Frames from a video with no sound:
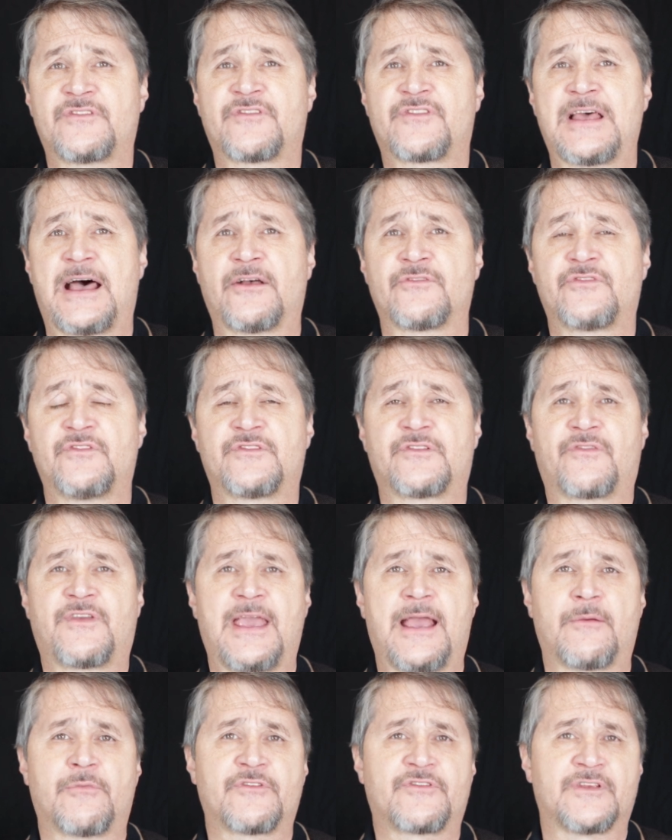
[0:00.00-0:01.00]
and thousands of
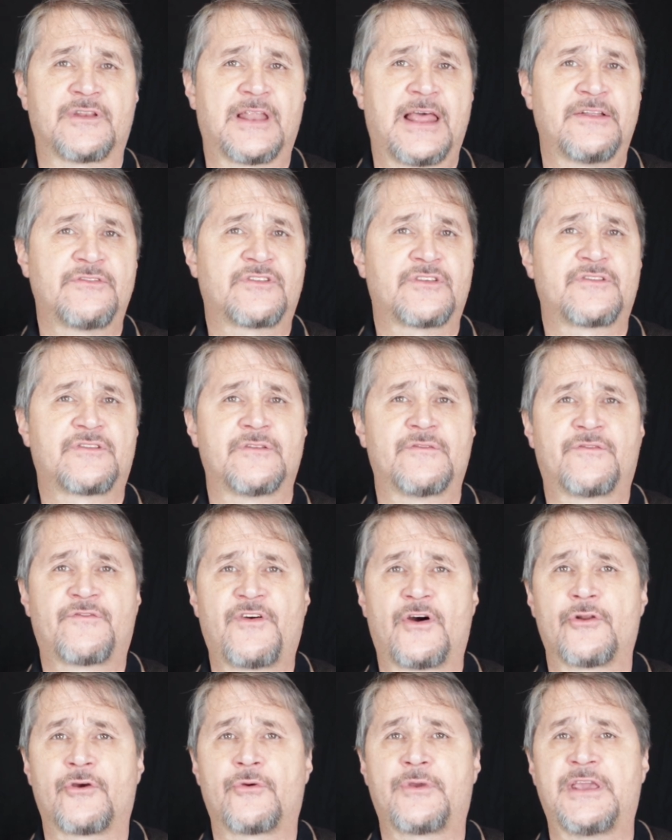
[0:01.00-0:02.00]
cameras and lenses and
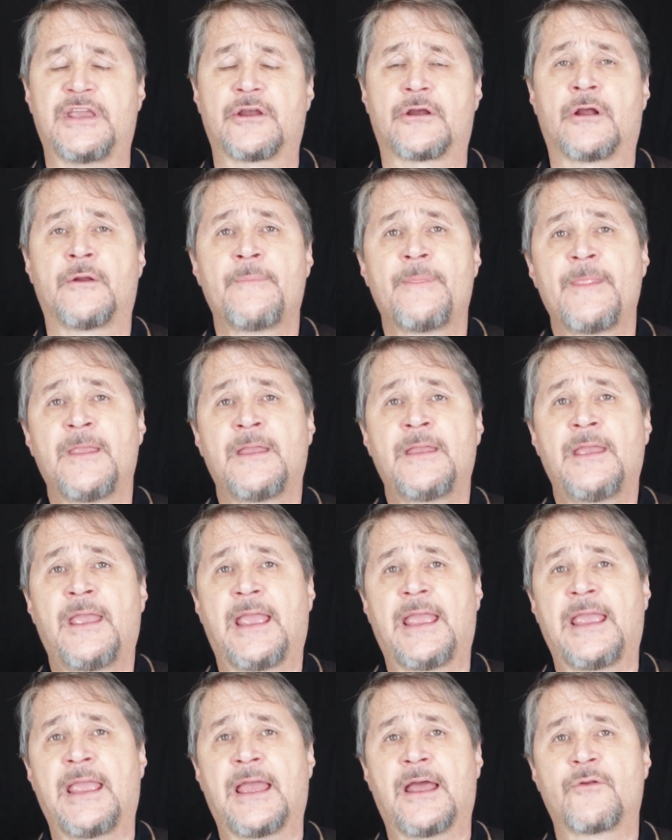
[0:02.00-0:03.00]
photo gear,
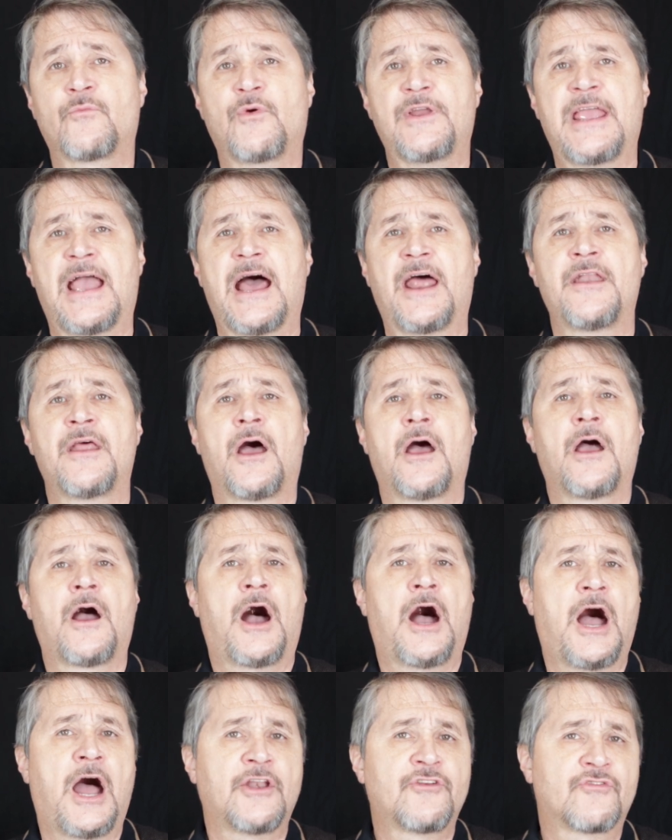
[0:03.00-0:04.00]
and we had
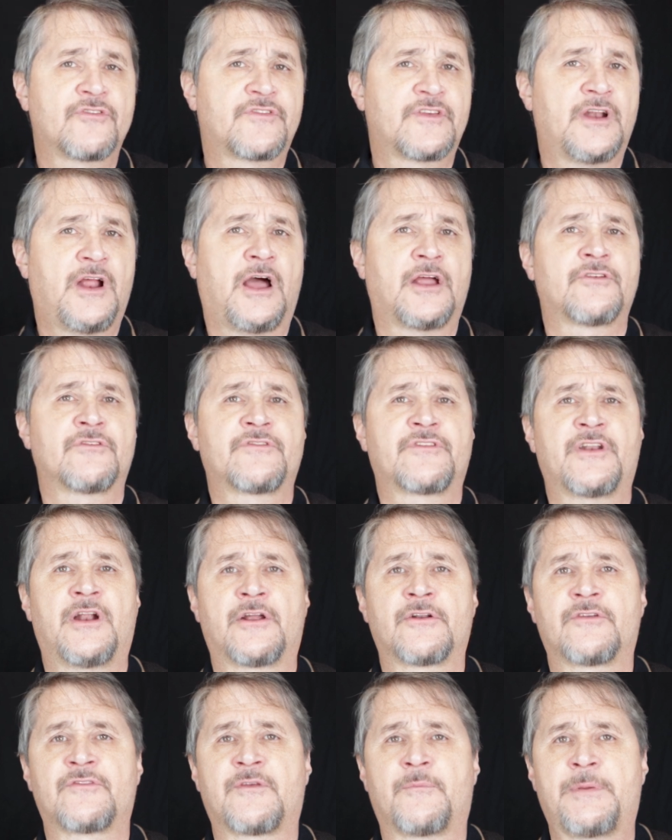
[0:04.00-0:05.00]
hundreds and hundreds and
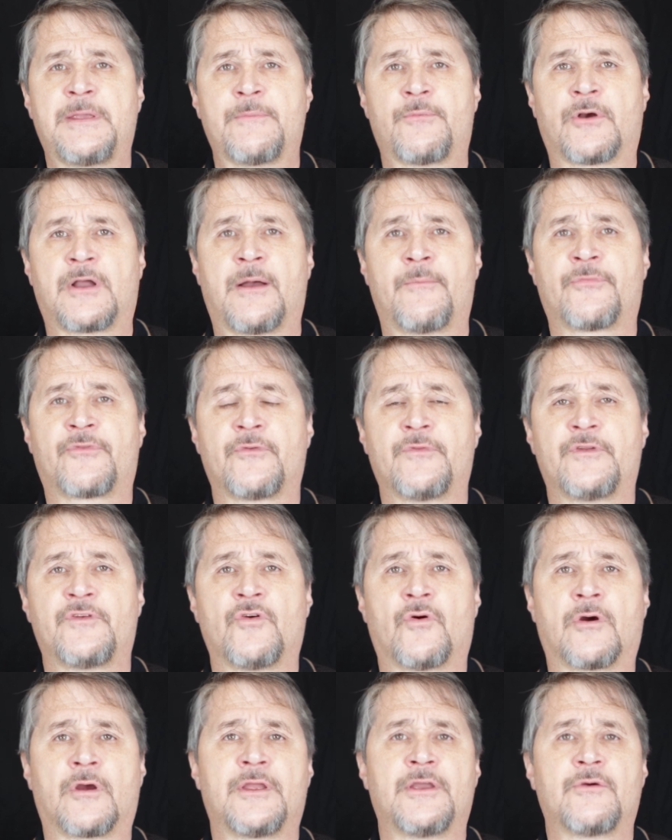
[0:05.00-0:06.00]
hundreds of people come through the
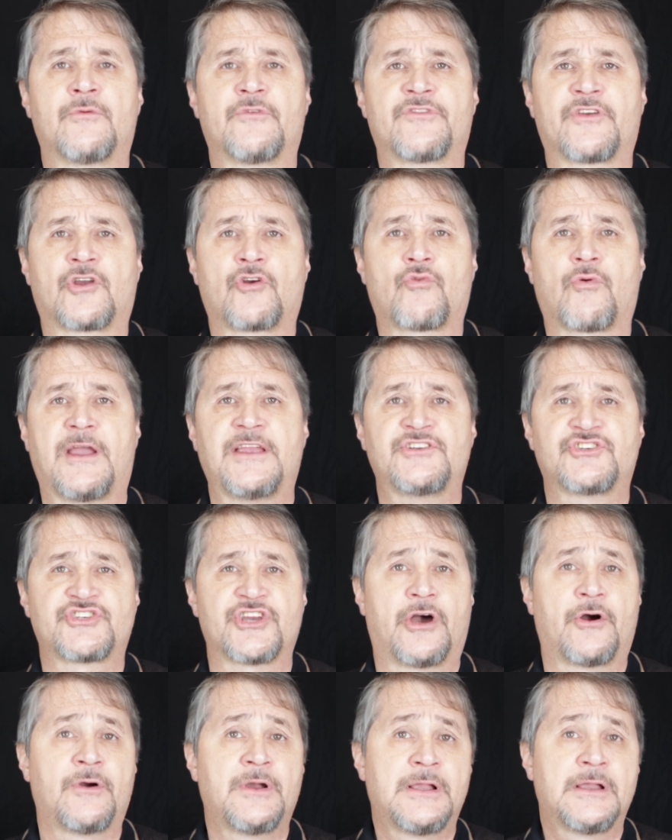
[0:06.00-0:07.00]
door. It was a great
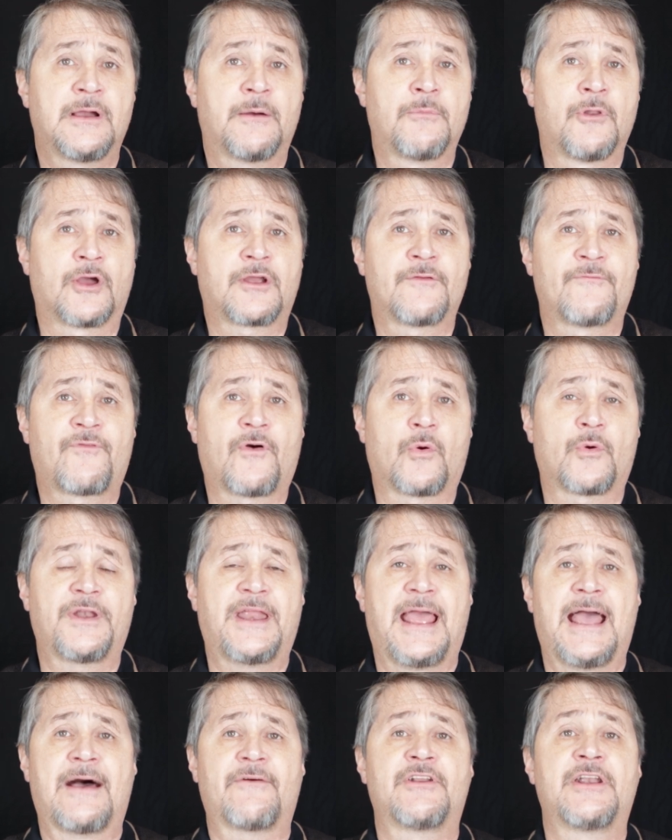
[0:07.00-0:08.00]
show. Looking forward
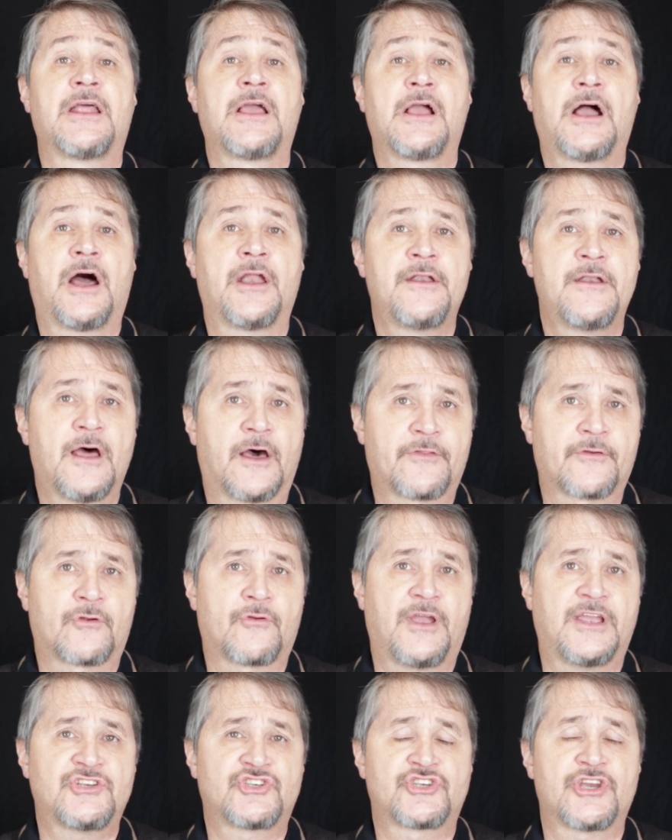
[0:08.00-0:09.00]
to having another
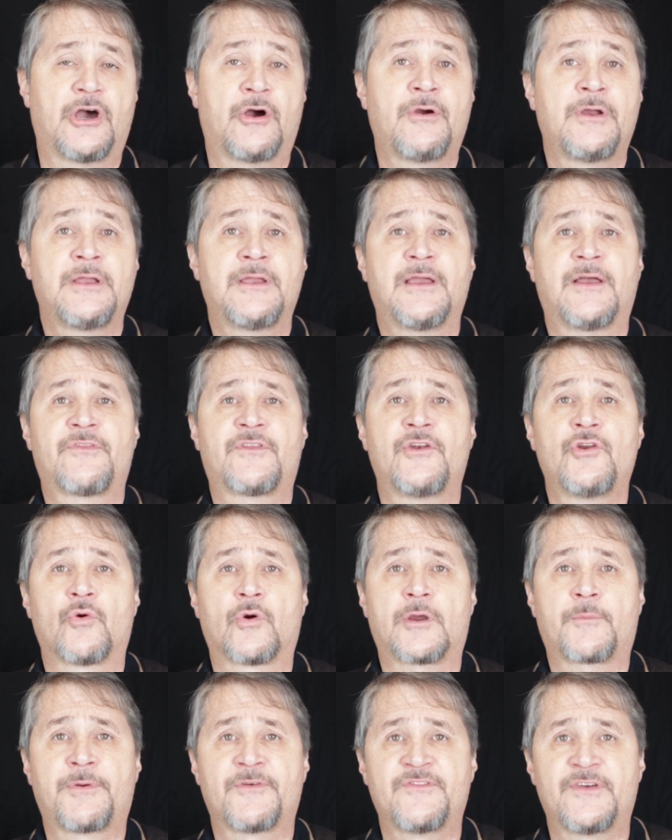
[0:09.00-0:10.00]
great show at the
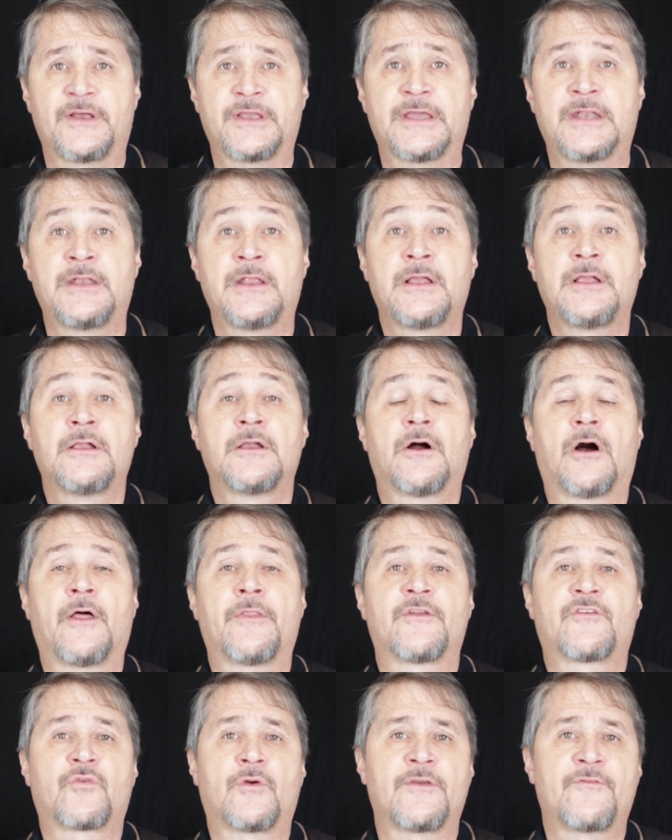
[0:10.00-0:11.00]
Newark Pavilion
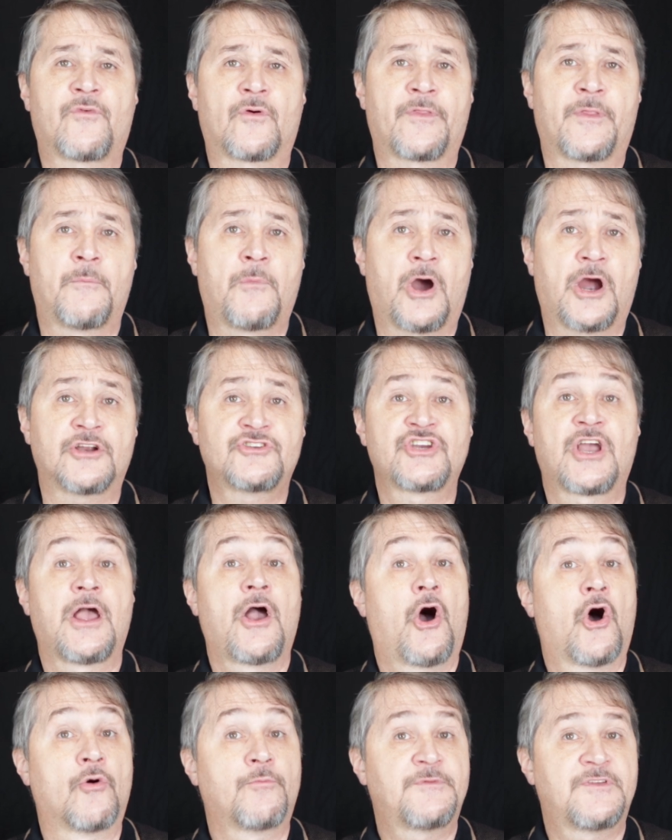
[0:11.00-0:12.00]
on the 24th of March.
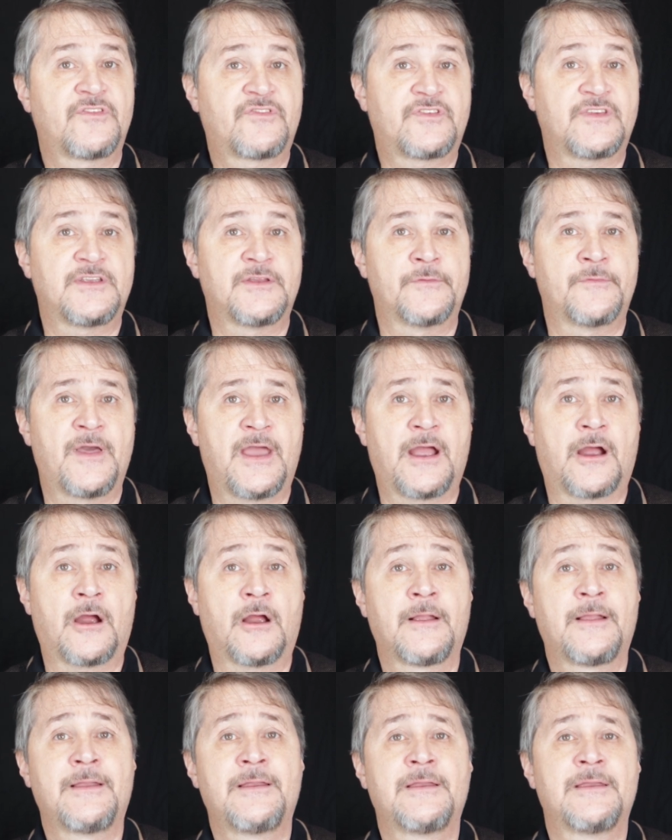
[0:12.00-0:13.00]
Hope to see you
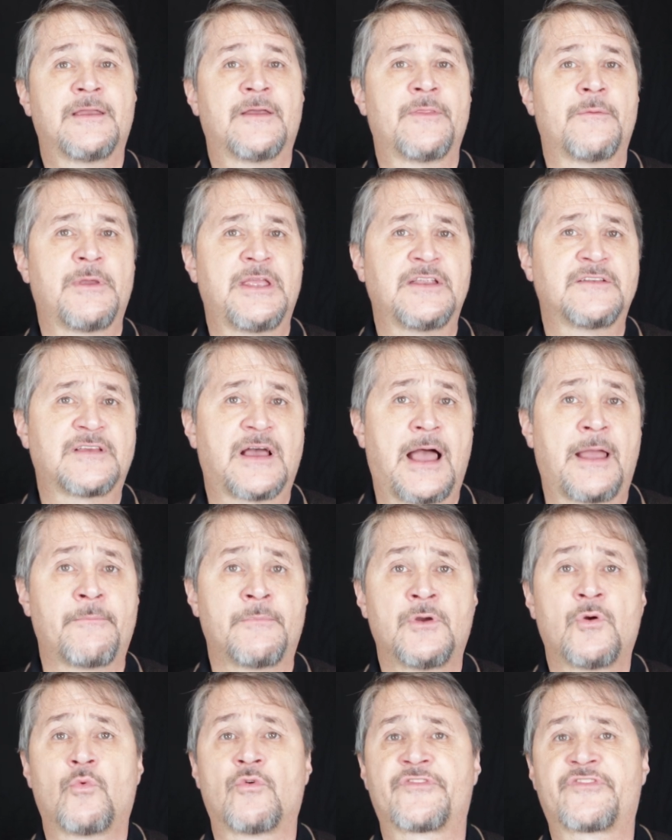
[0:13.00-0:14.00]
there. In the
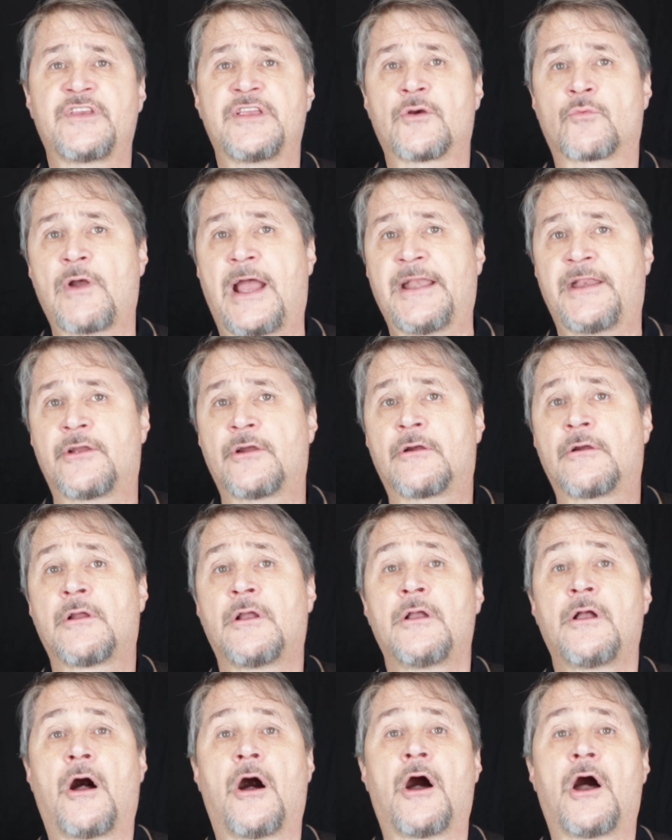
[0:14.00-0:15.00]
meantime, we'll see you right here
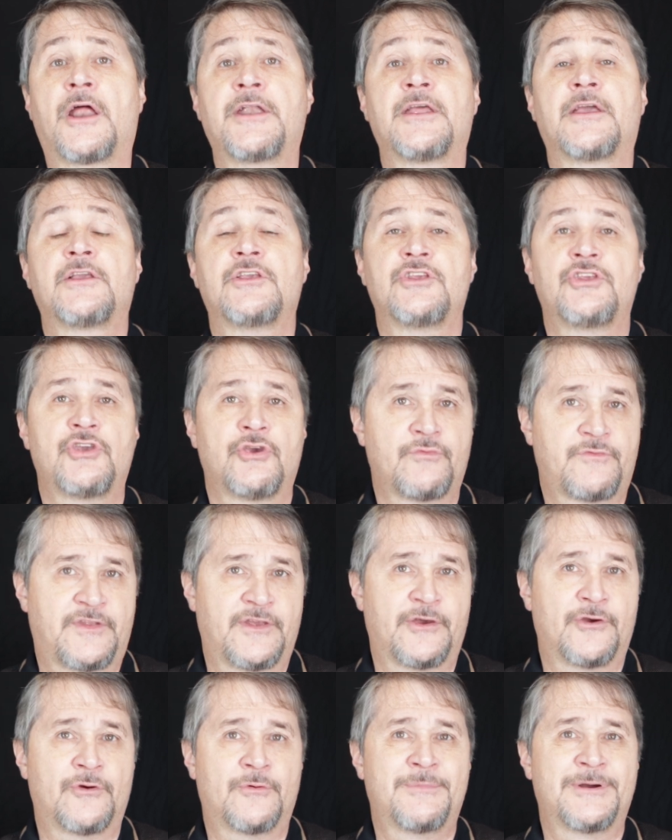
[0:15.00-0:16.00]
on
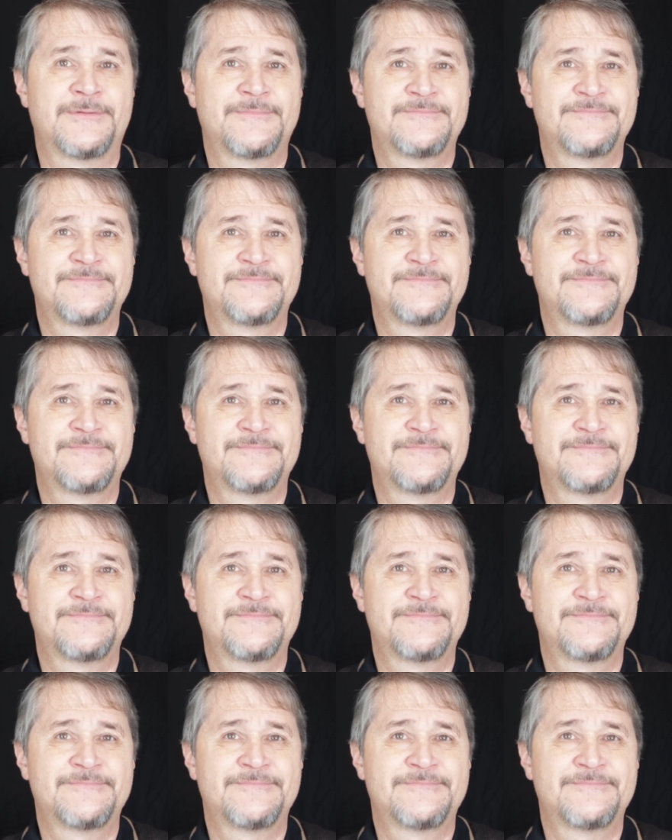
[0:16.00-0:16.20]
YouTube.